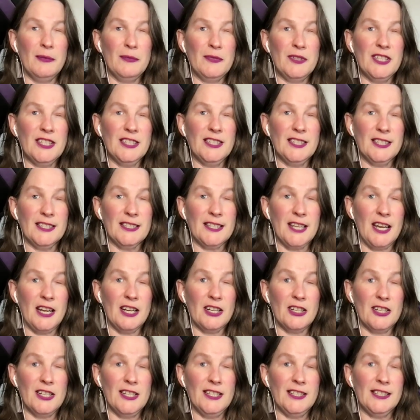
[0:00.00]
This is
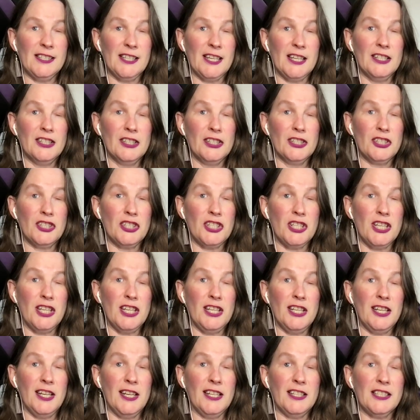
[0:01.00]
Aries
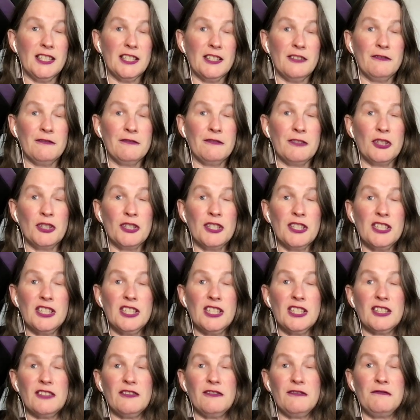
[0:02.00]
energy. It's the
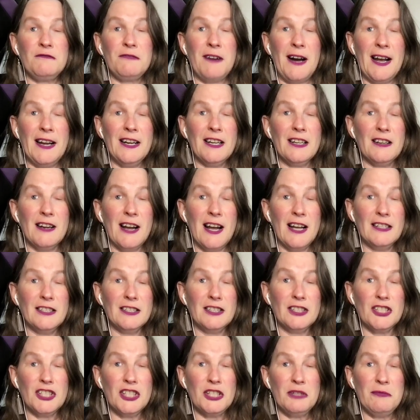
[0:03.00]
first fire
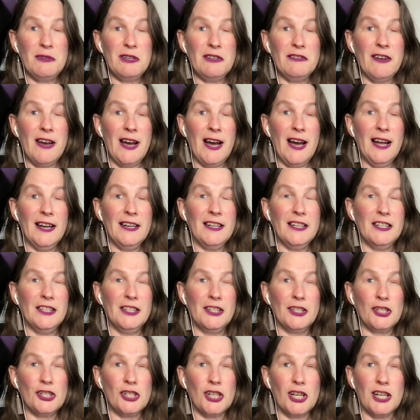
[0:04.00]
energy we've had in
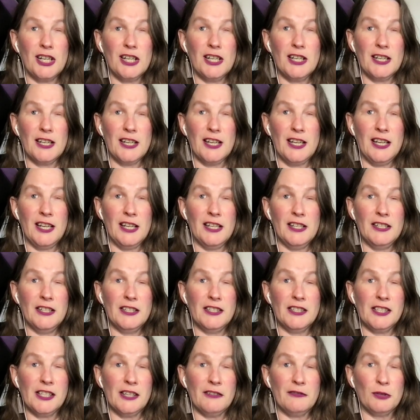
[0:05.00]
the chart in
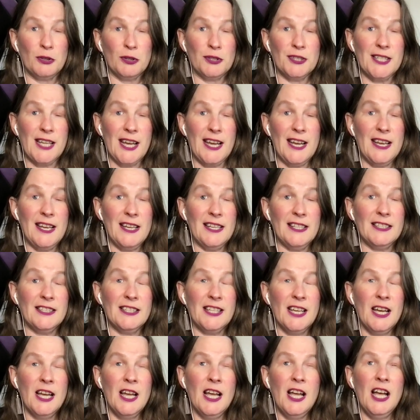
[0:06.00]
several days.